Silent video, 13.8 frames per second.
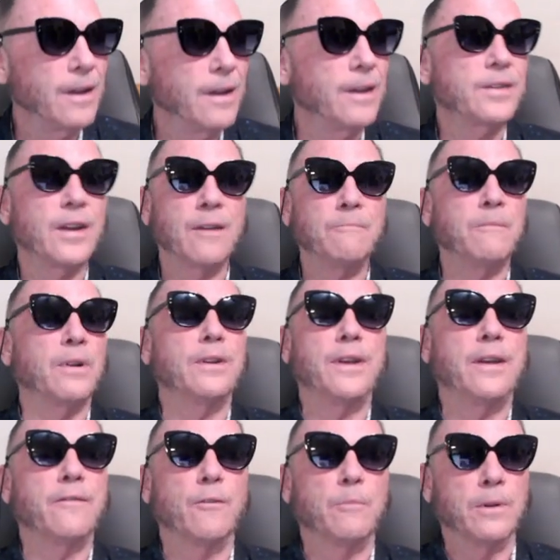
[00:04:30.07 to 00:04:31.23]
It's
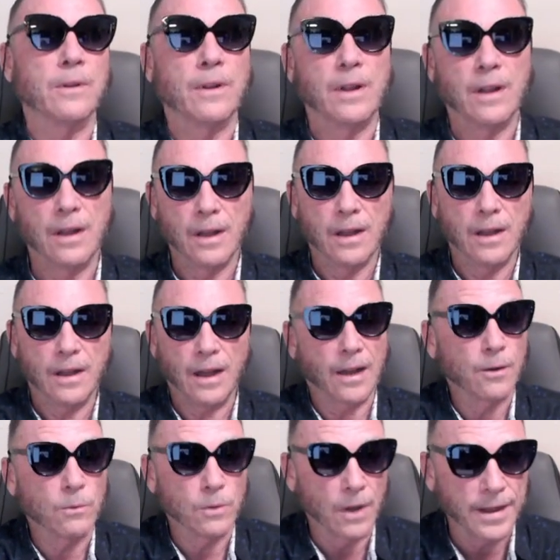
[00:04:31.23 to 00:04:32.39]
unbelievable. I
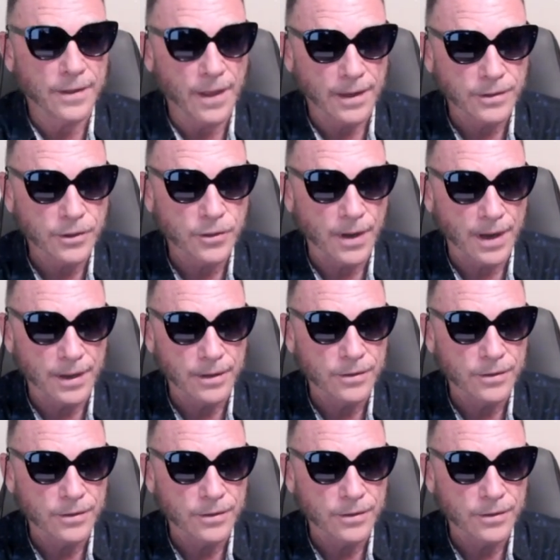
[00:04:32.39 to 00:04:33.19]
don't like that trend,